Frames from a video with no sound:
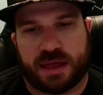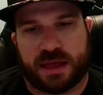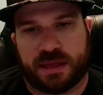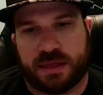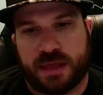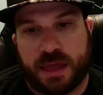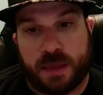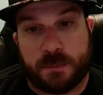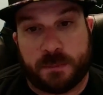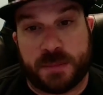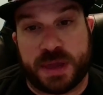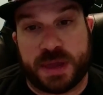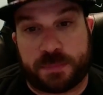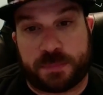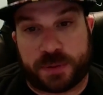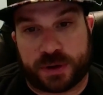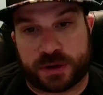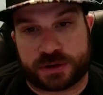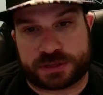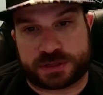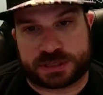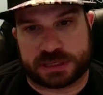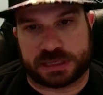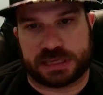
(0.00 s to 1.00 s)
Me
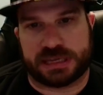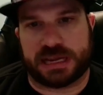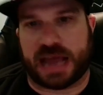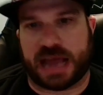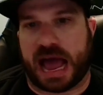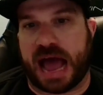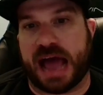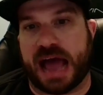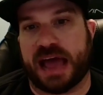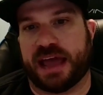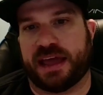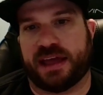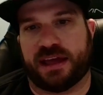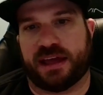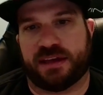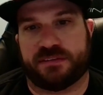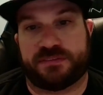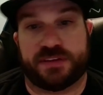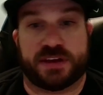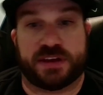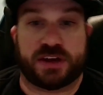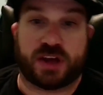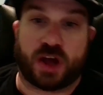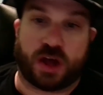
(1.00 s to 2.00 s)
personally, I
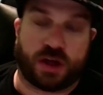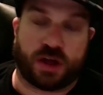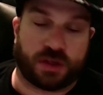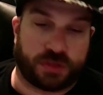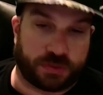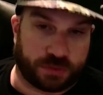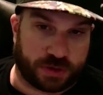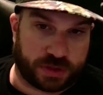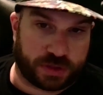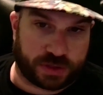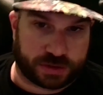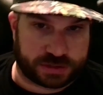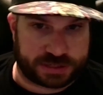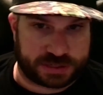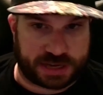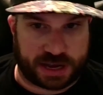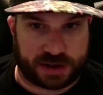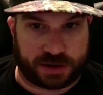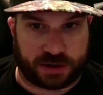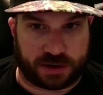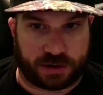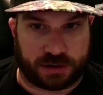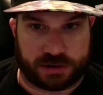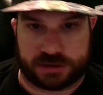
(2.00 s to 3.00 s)
fit into all 3 of those
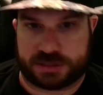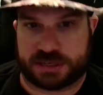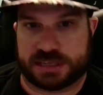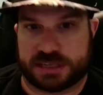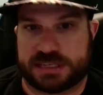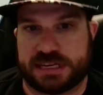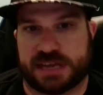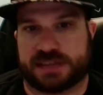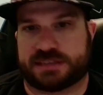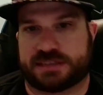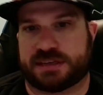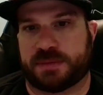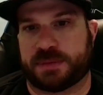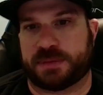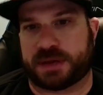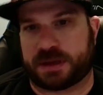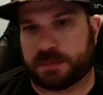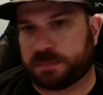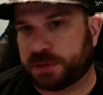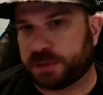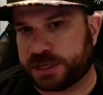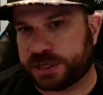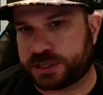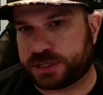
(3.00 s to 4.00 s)
categories. Because yes, I'm the
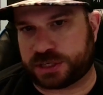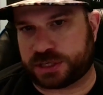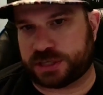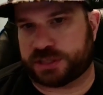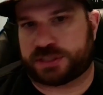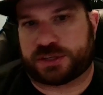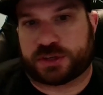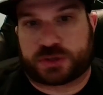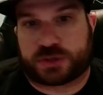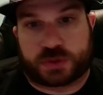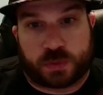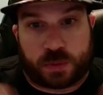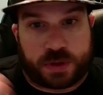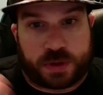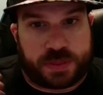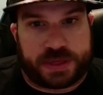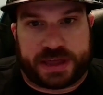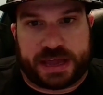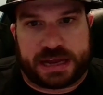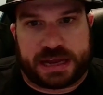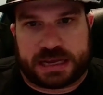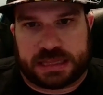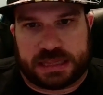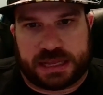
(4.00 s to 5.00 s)
completionist, it's the one thing
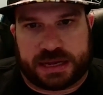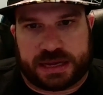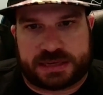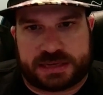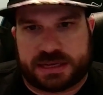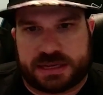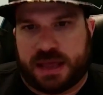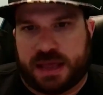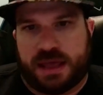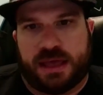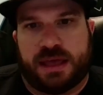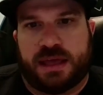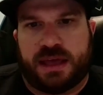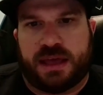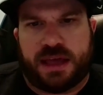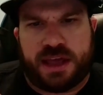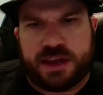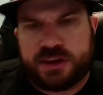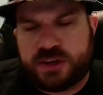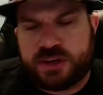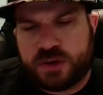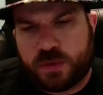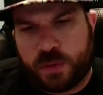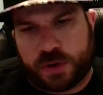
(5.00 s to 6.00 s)
I collect. I
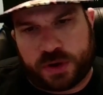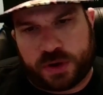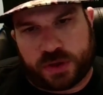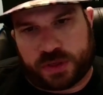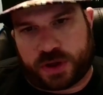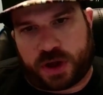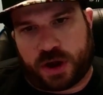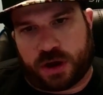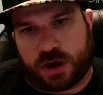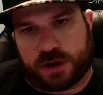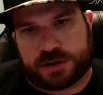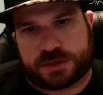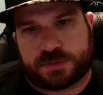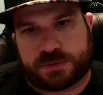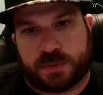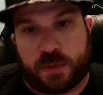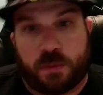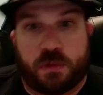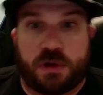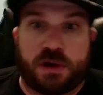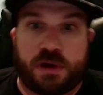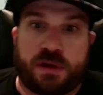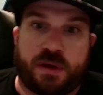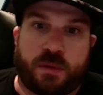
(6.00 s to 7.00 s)
do want all the carts, but
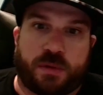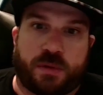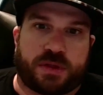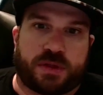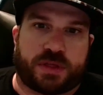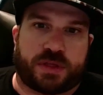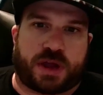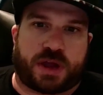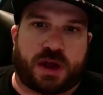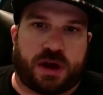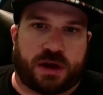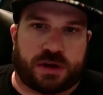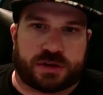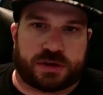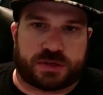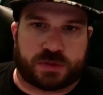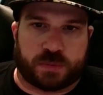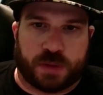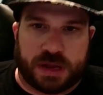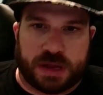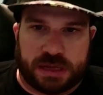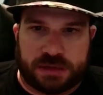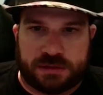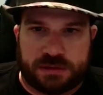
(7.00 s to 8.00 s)
why do I want all the carts?
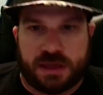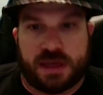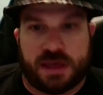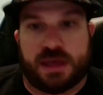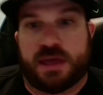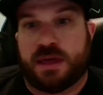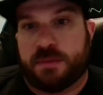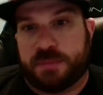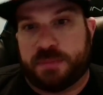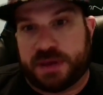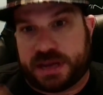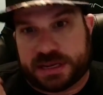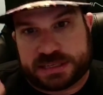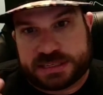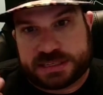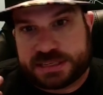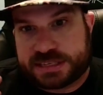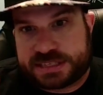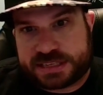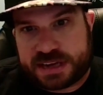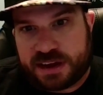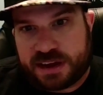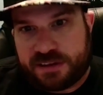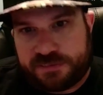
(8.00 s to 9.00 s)
Well, because of
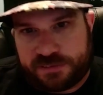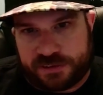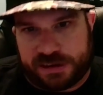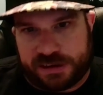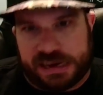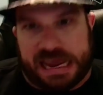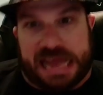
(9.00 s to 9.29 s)
discovery.